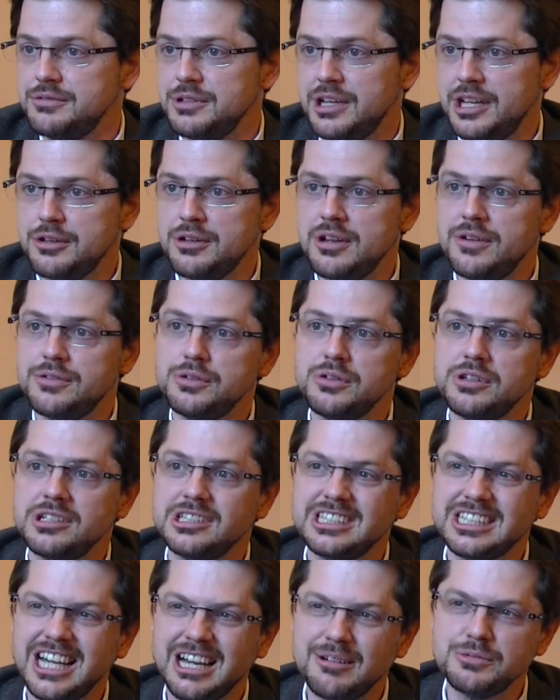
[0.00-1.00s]
Yeah, you have to
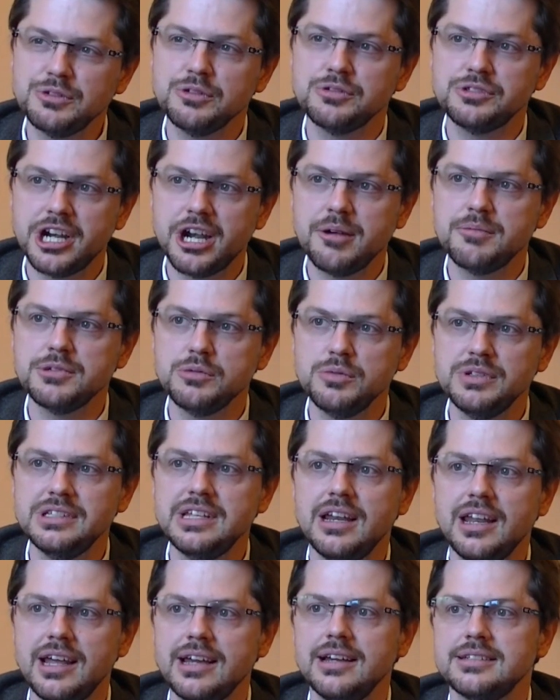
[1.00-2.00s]
come to terms with
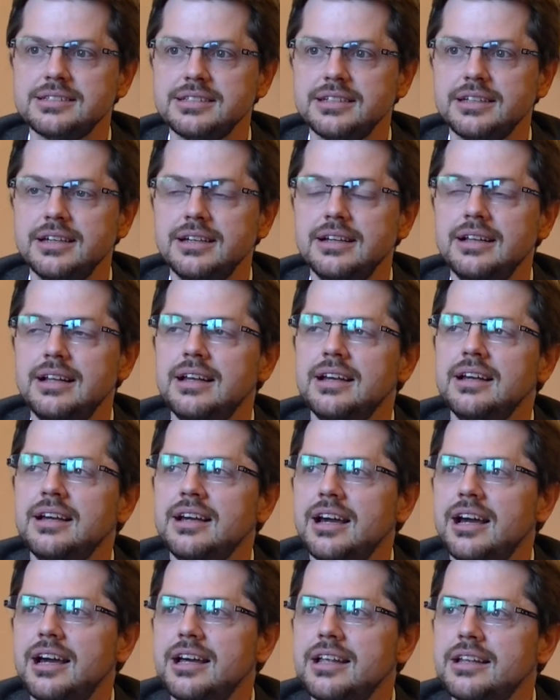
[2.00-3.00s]
their legacy.
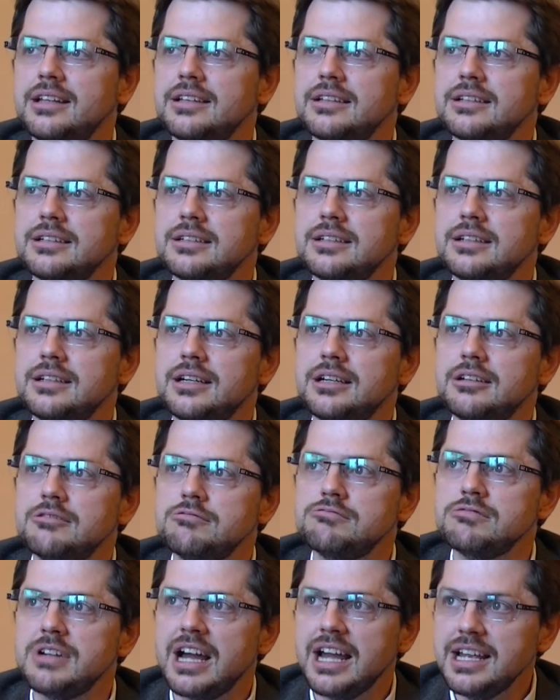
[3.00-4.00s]
And
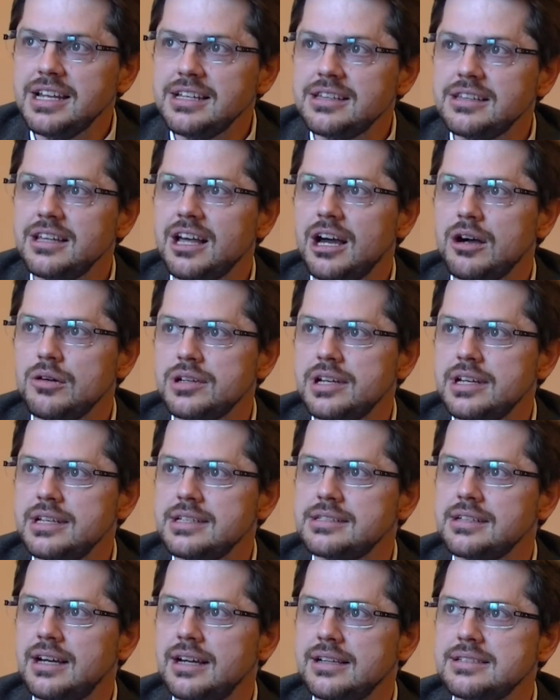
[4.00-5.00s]
right
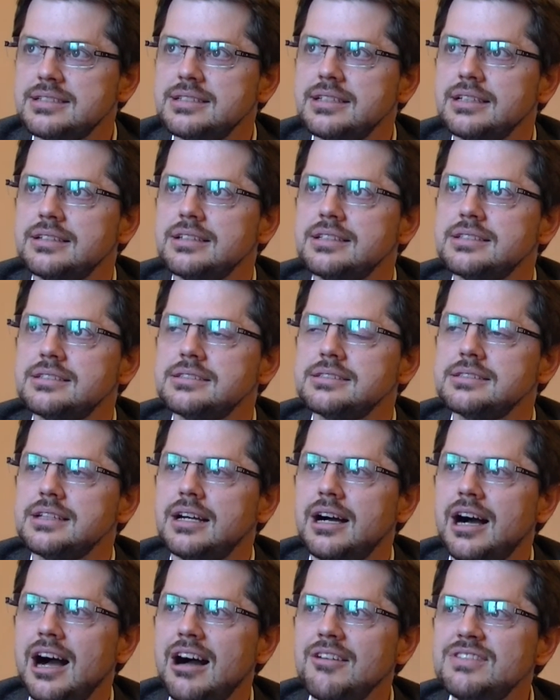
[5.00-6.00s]
nowadays, I think this
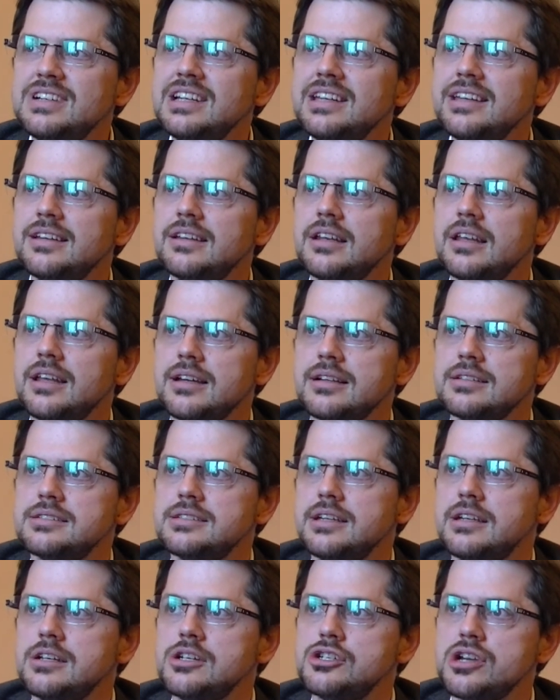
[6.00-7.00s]
Havelian
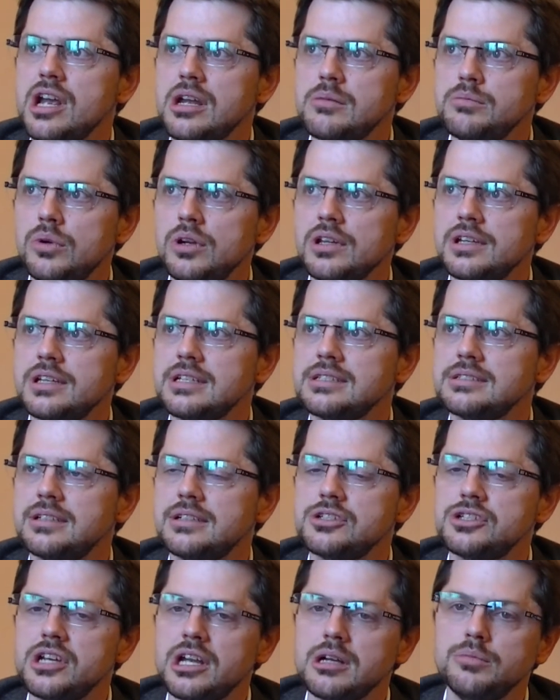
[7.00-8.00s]
legacy in Czech politics
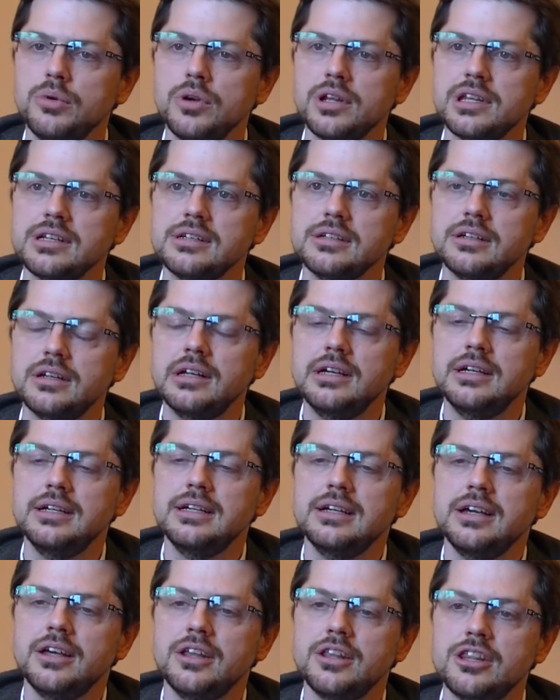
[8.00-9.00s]
and Czech political
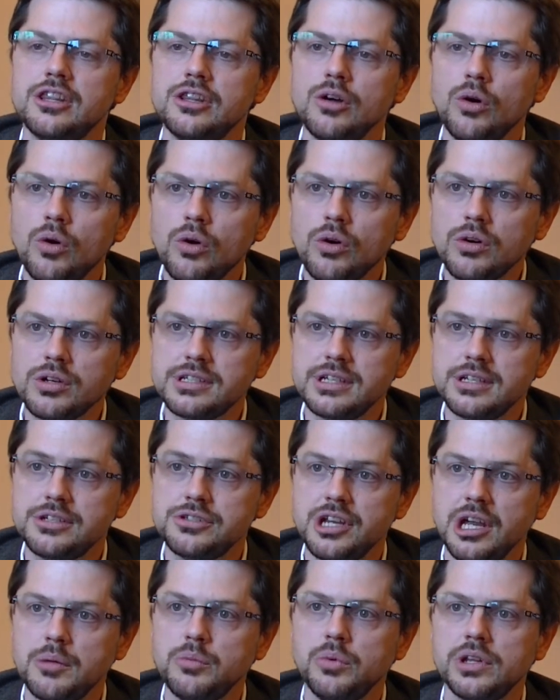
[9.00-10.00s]
thought and
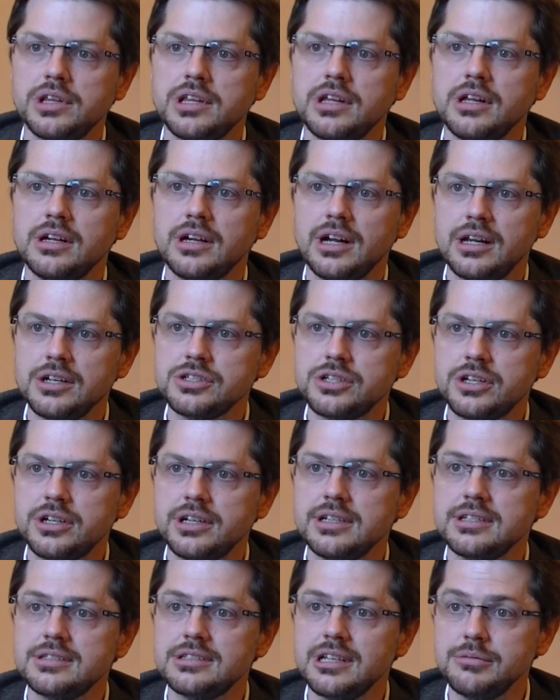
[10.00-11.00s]
Czech political culture
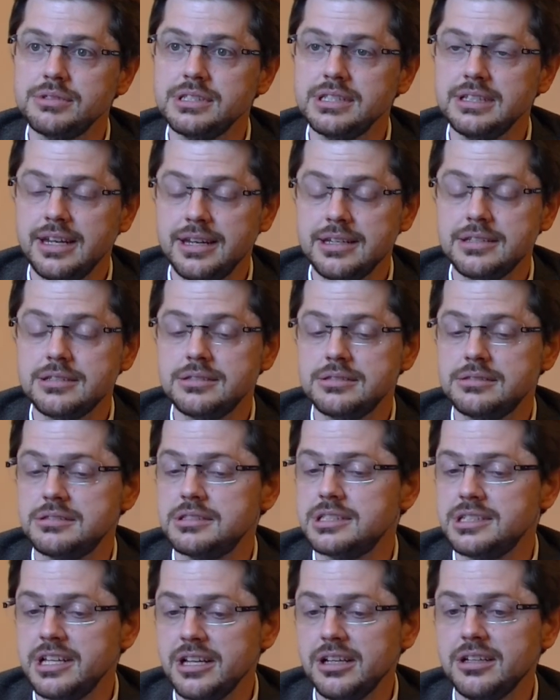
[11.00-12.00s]
is something that is
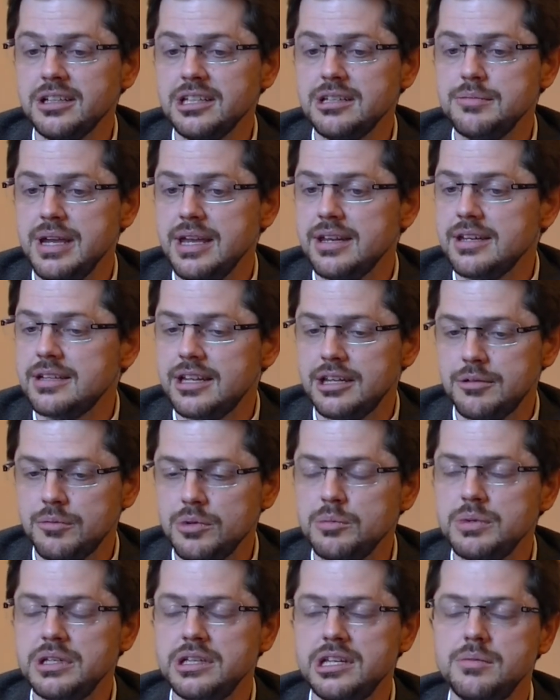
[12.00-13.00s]
still debated and
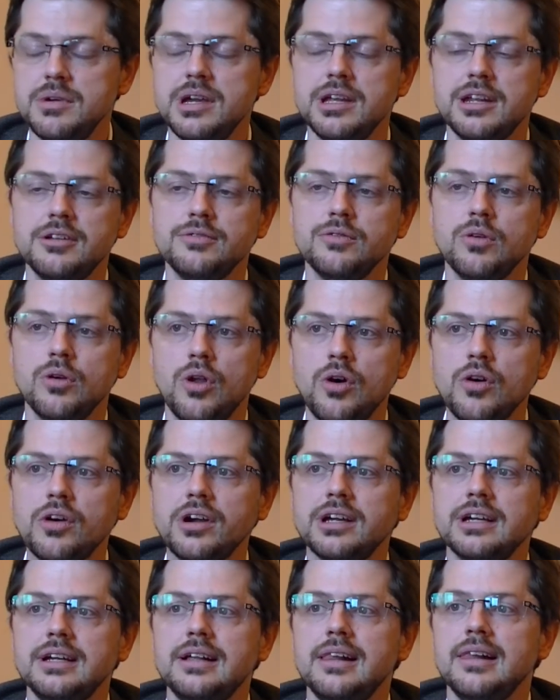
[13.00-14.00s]
will be debated for long.